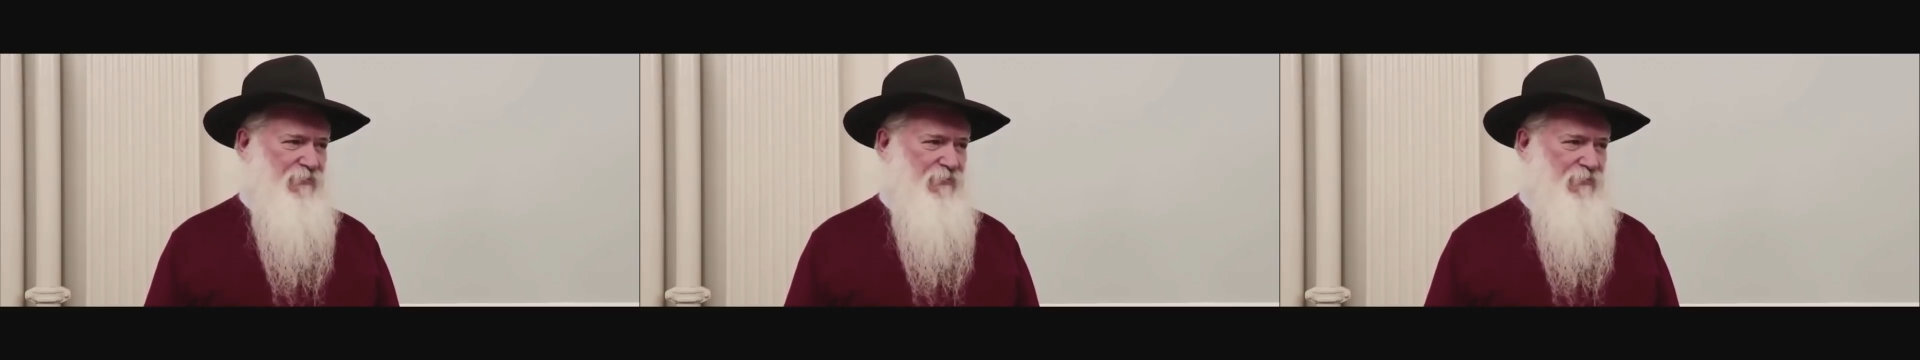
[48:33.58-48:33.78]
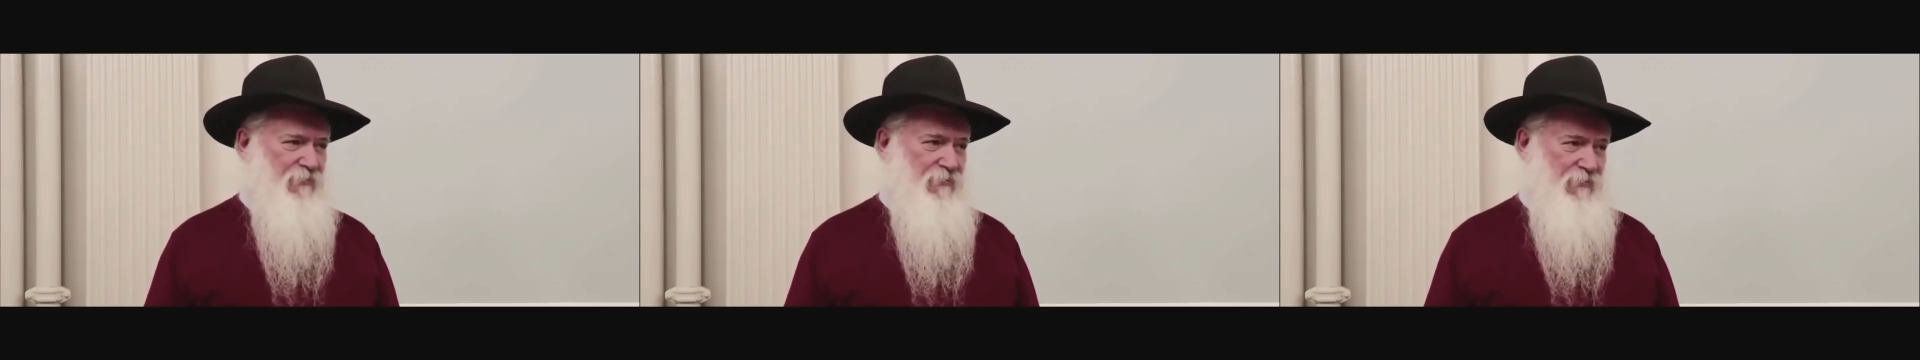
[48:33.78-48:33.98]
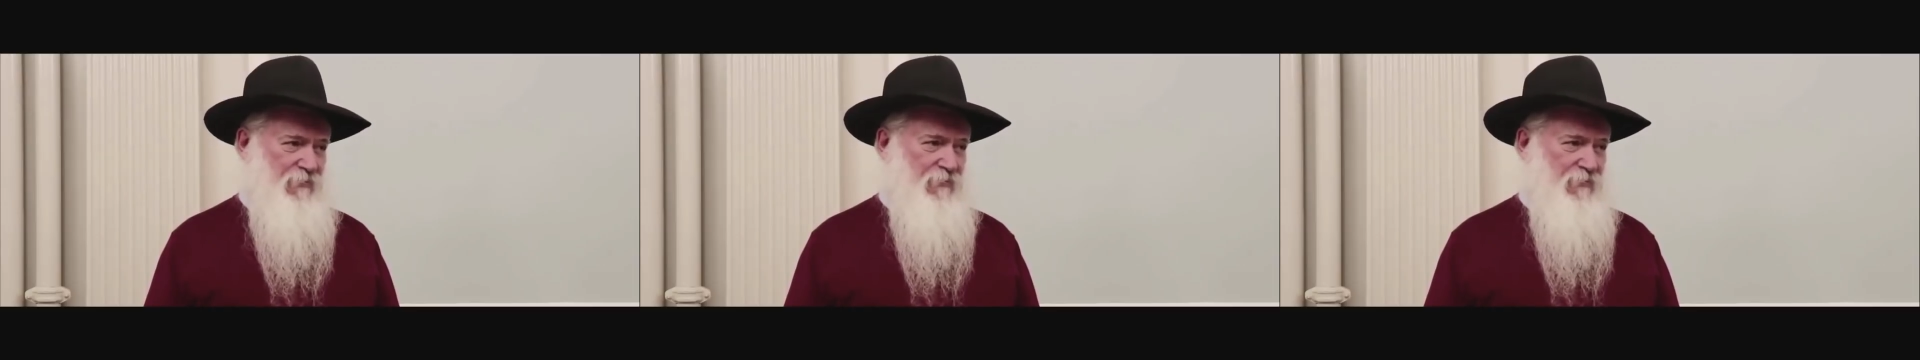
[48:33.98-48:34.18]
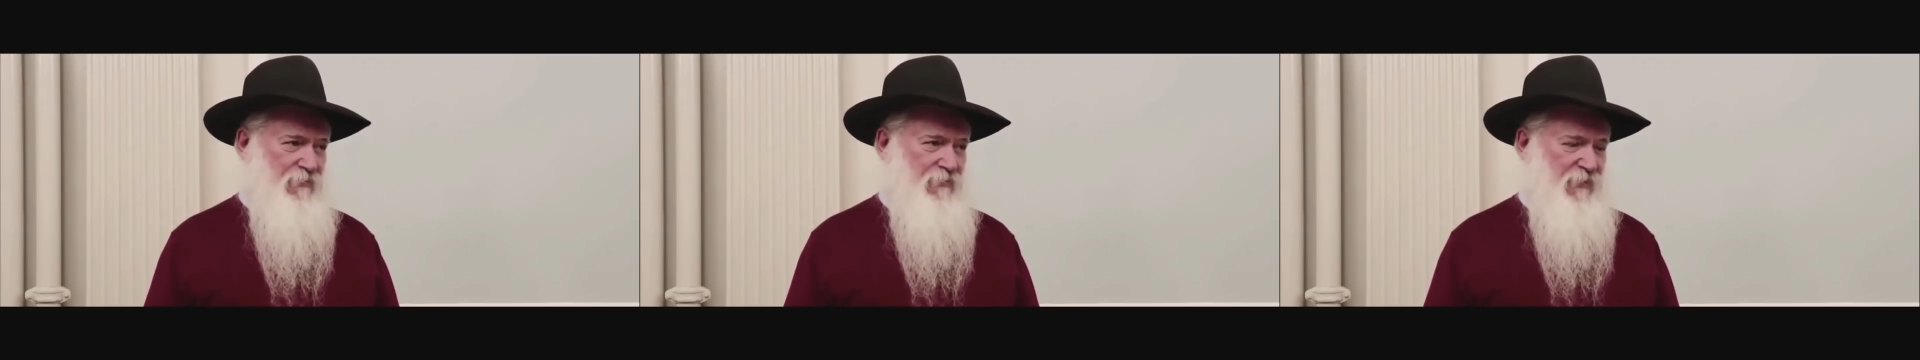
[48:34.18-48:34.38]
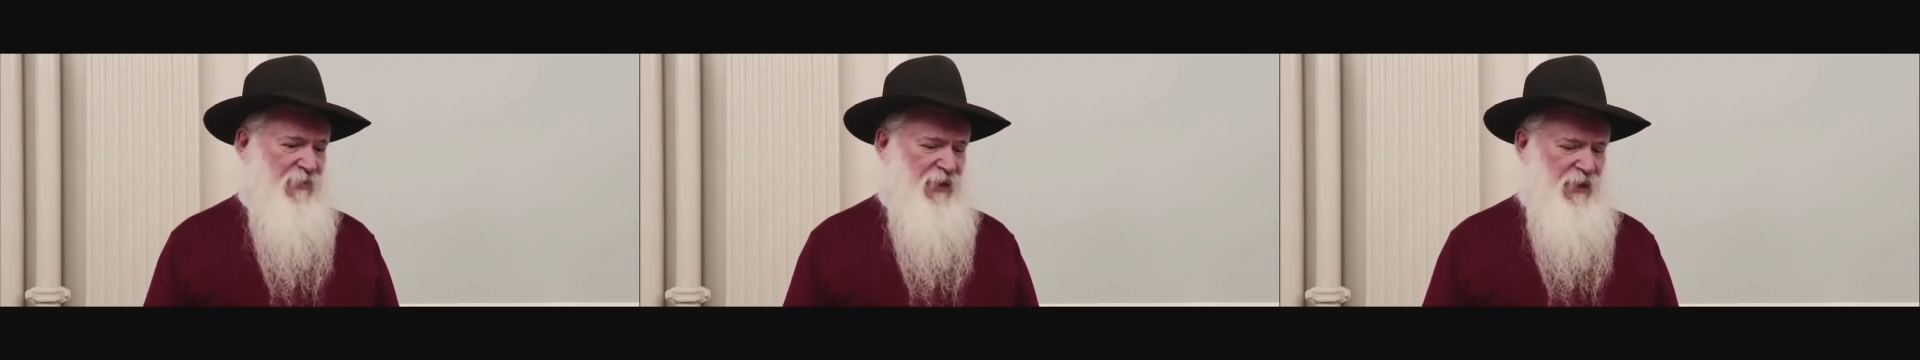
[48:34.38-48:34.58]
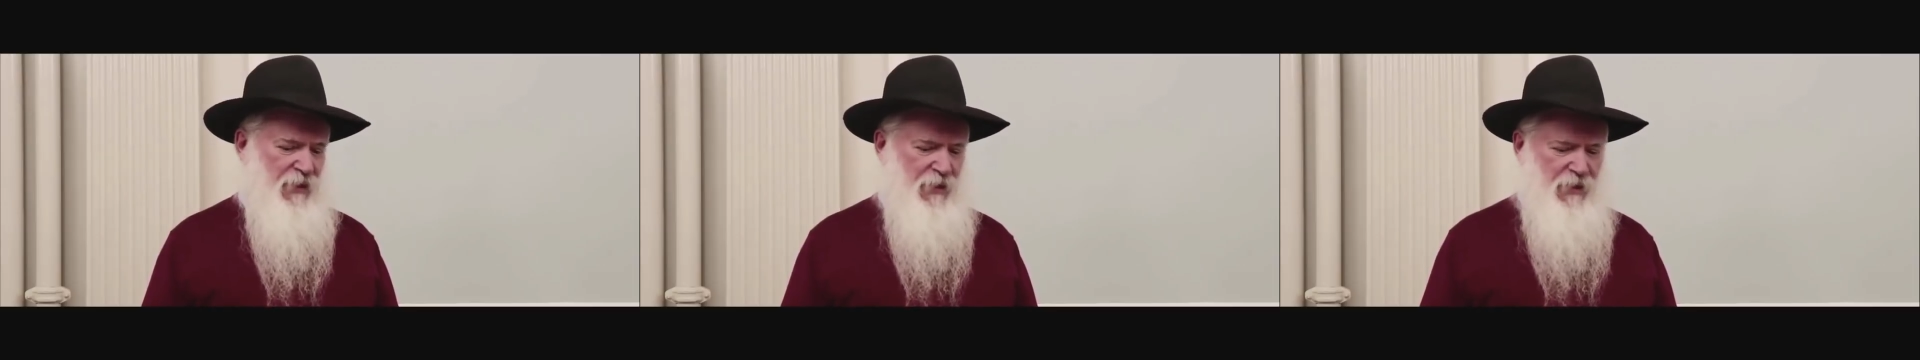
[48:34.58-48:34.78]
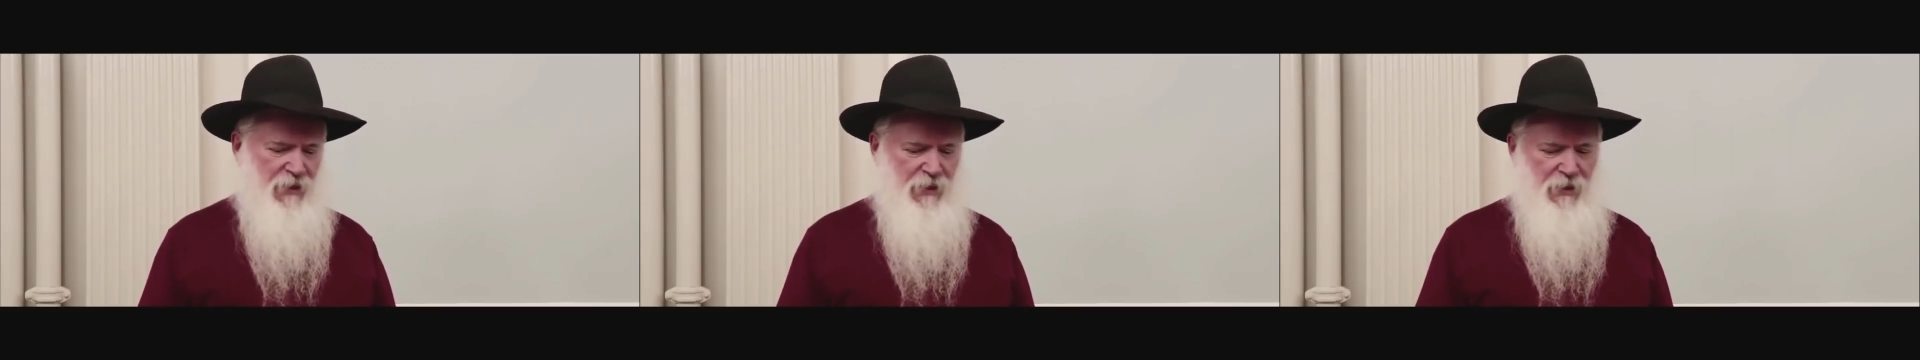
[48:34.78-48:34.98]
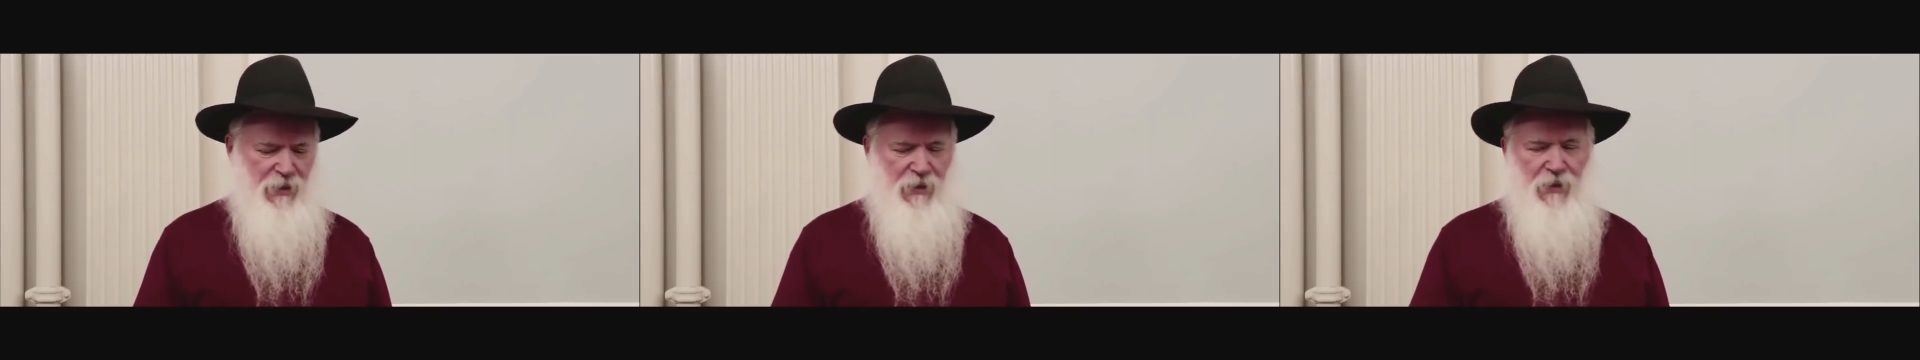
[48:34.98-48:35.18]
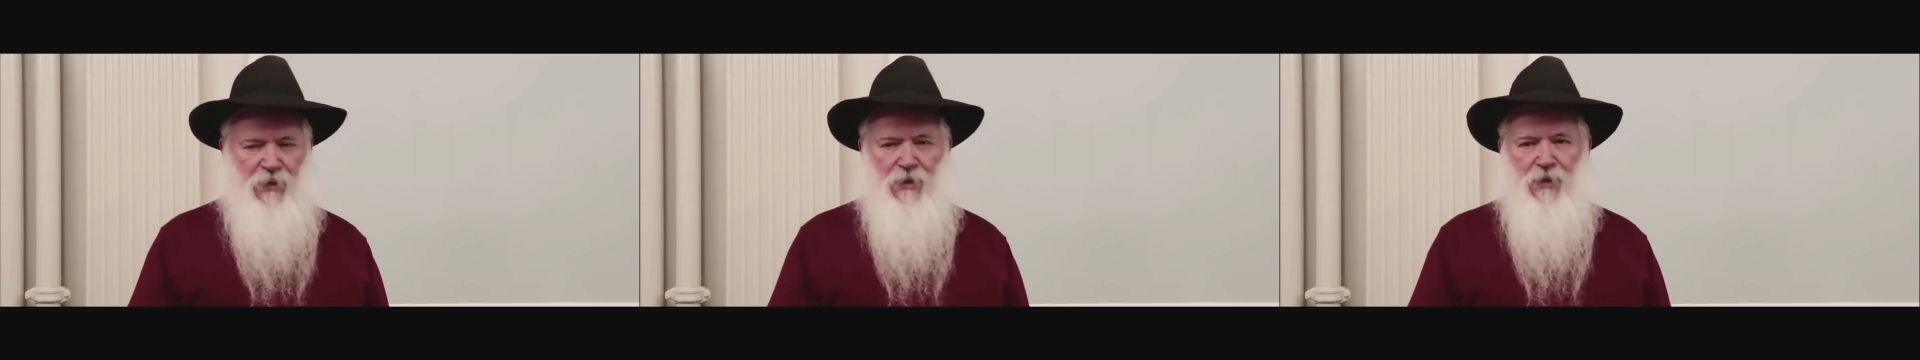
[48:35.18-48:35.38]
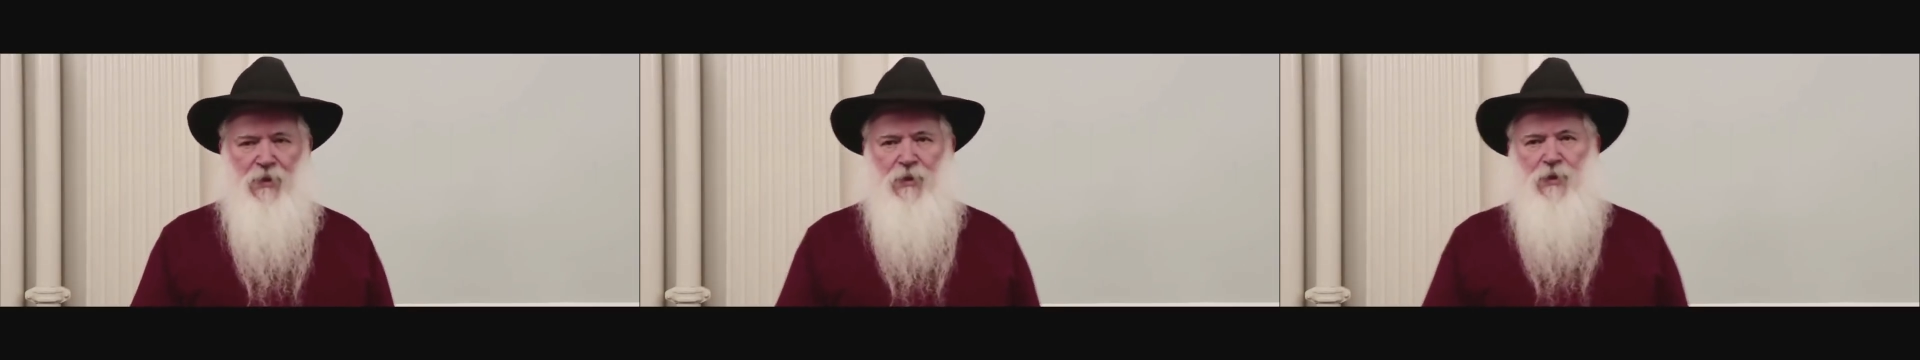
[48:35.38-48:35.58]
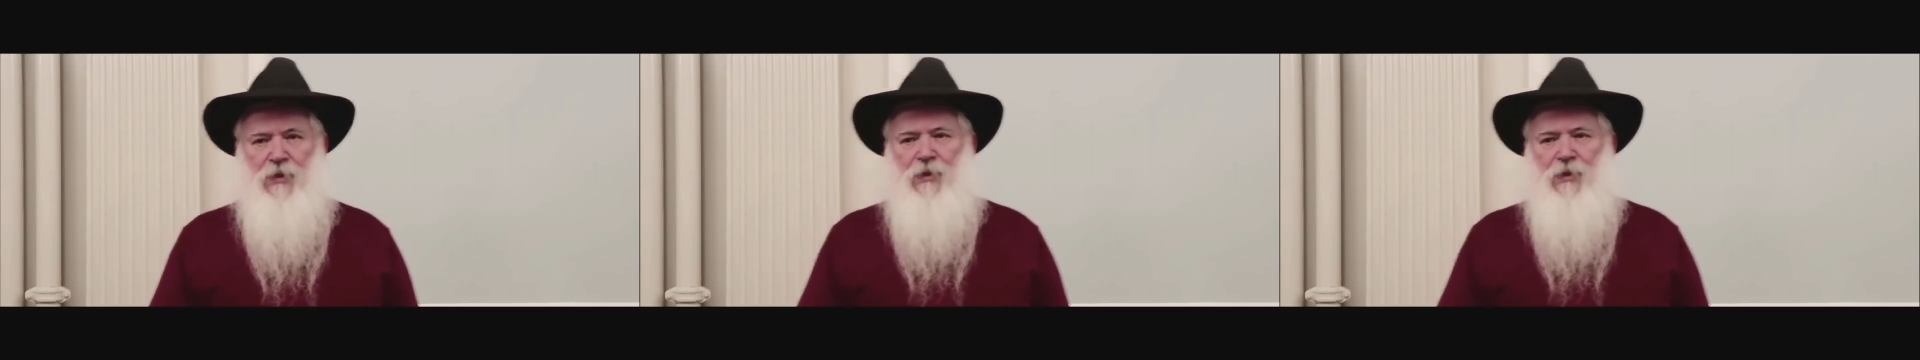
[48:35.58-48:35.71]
(no one is talking)